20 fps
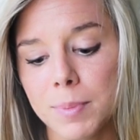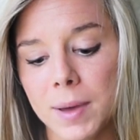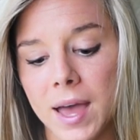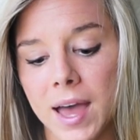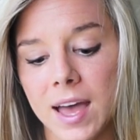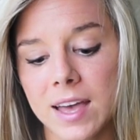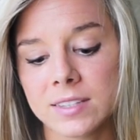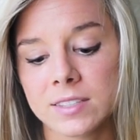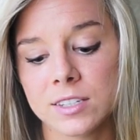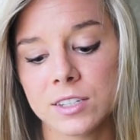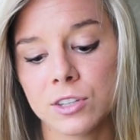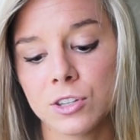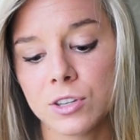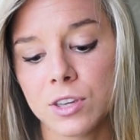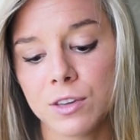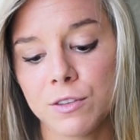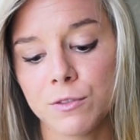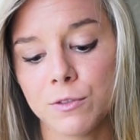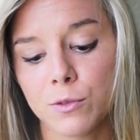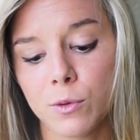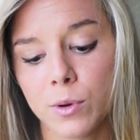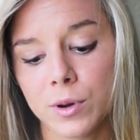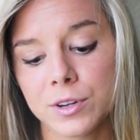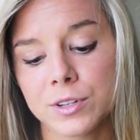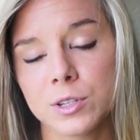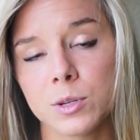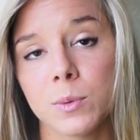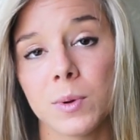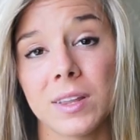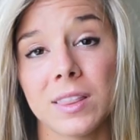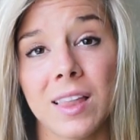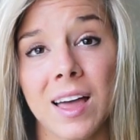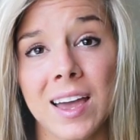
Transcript: past and looking forward to what